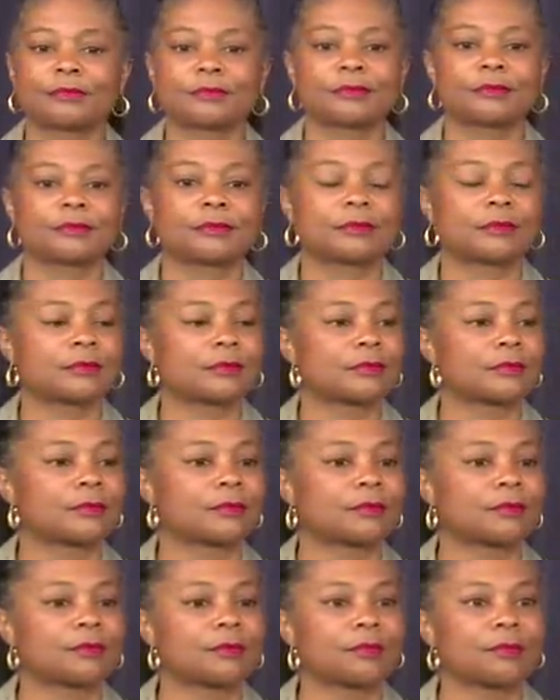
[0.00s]
Any other
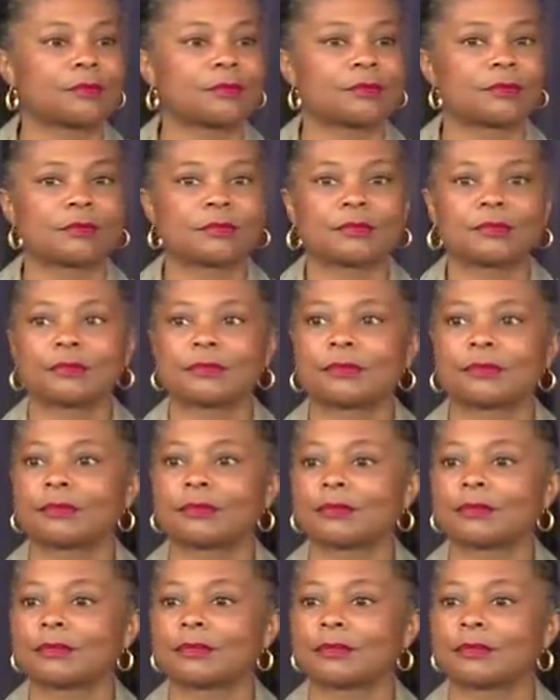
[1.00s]
questions?
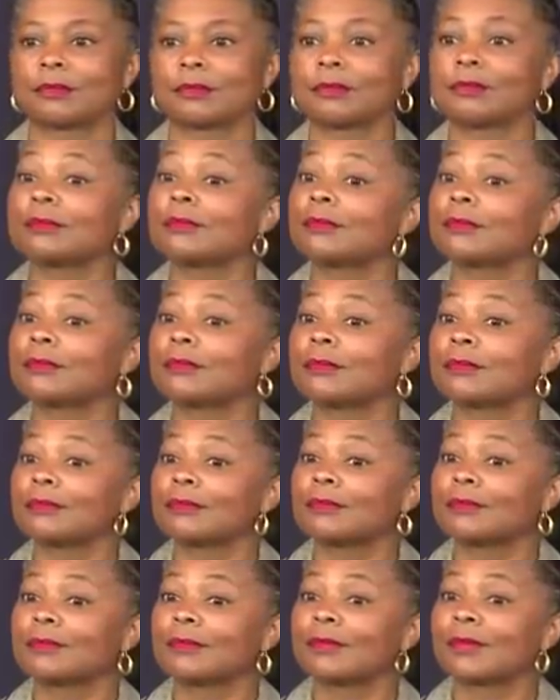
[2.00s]
Yes, good
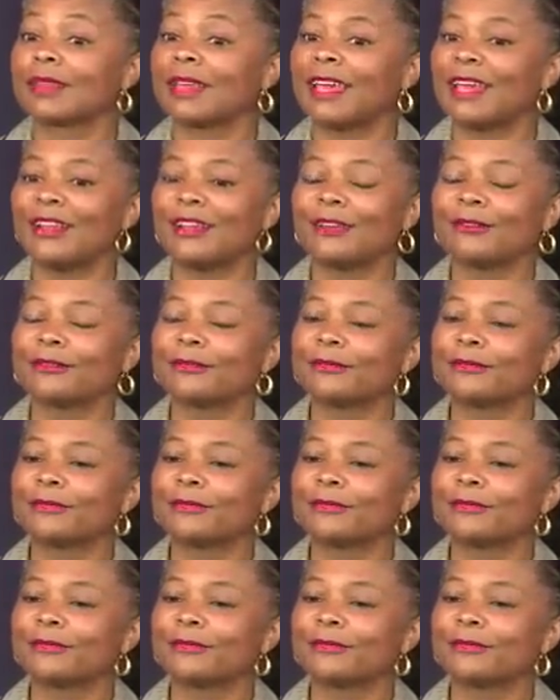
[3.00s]
afternoon. Hello.